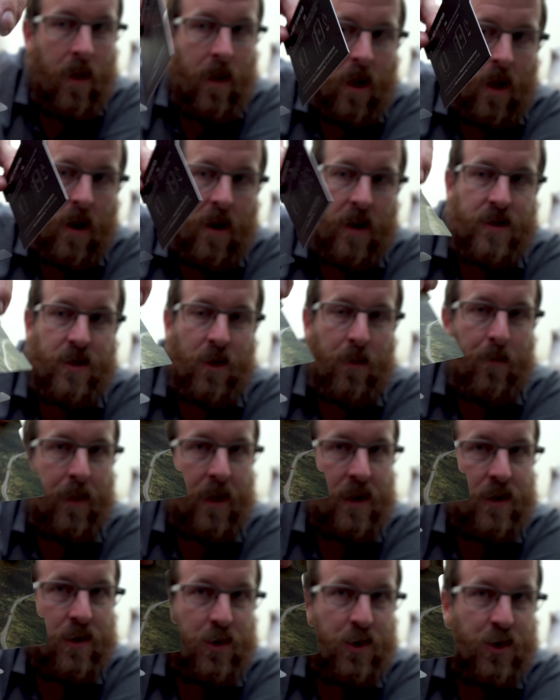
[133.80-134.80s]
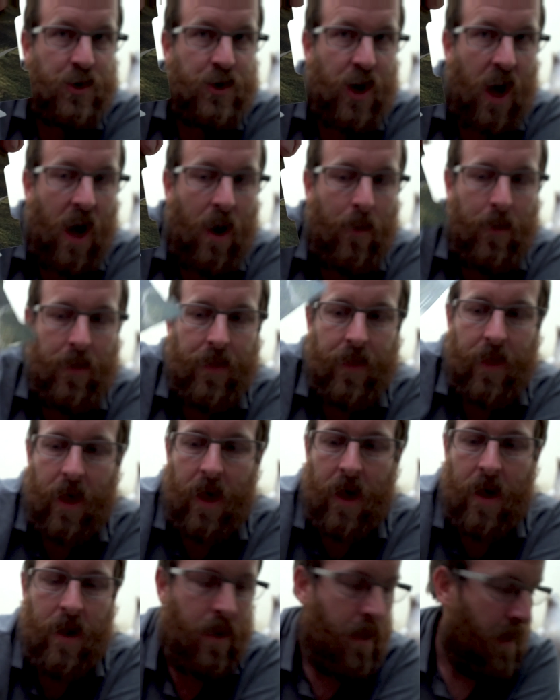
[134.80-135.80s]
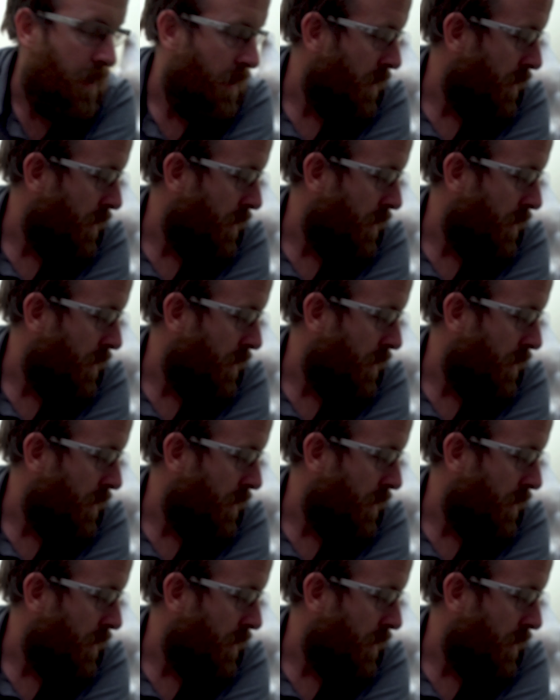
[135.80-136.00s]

Got a nice little picture shot with that.